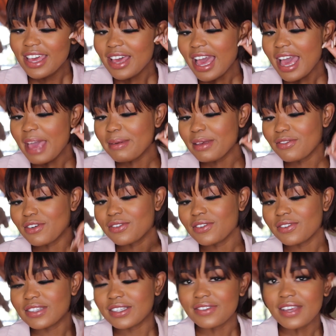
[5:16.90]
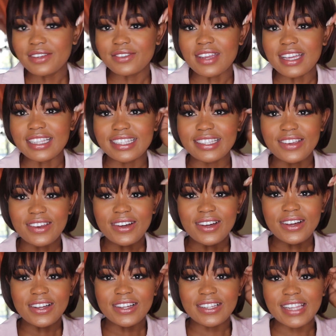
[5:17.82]
I mean, for 55 rands,
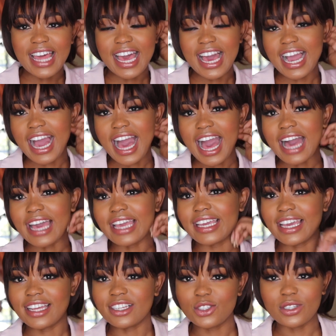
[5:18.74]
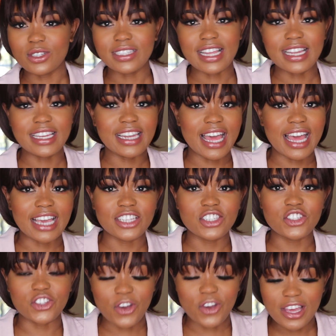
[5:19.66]
girl, like I can totally
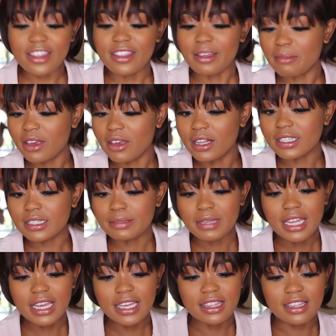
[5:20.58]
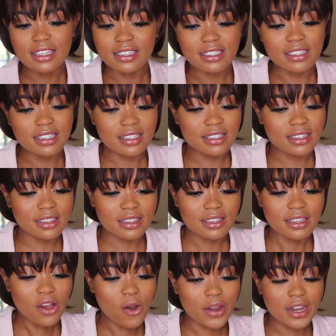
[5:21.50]
like join them girls, Mina, in this.
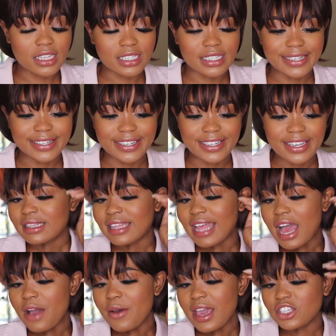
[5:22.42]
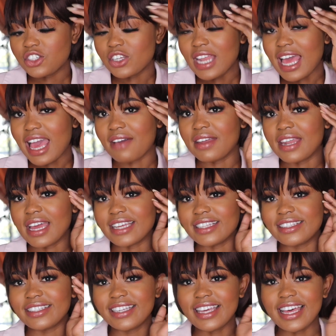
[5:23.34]
Honestly, now I actually have an
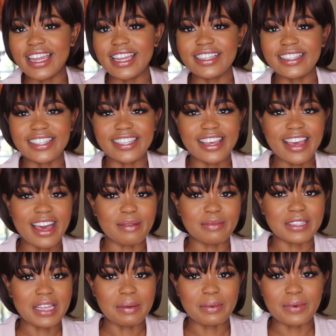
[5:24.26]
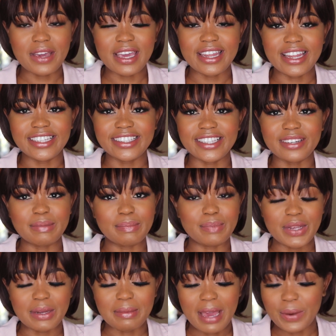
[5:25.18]
idea. Let's say I'm somewhere and I didn't
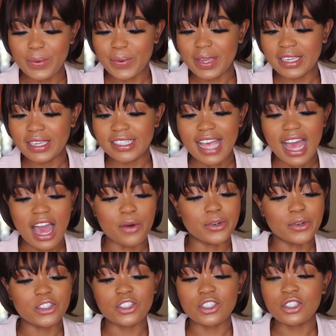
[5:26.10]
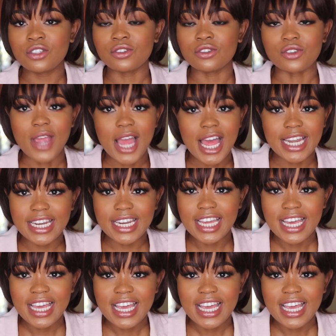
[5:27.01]
bring my wigs, I would just run